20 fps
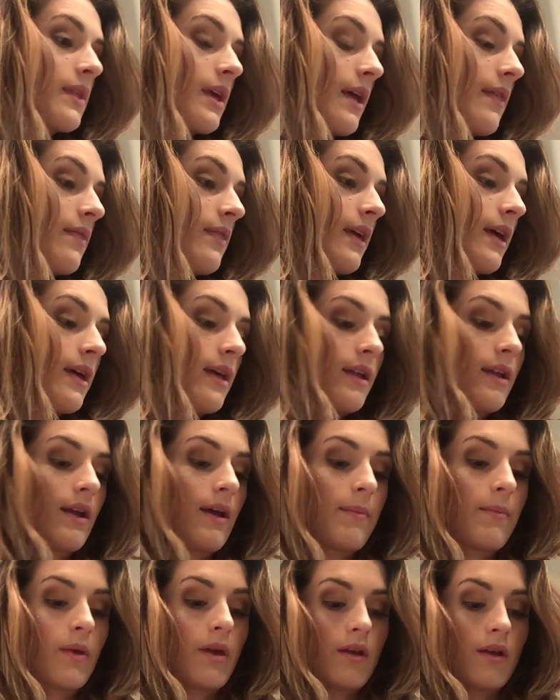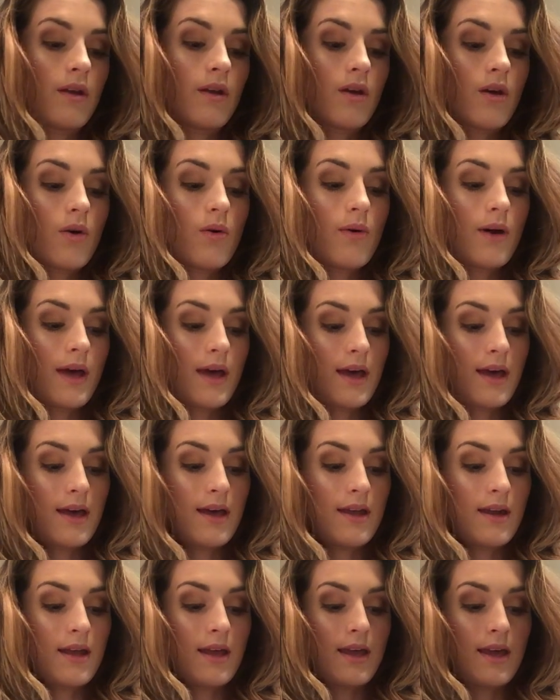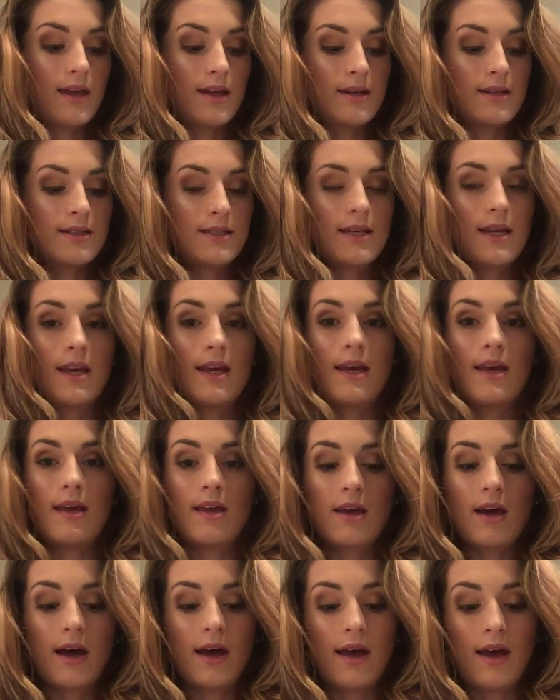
And then I'm gonna go ahead and take,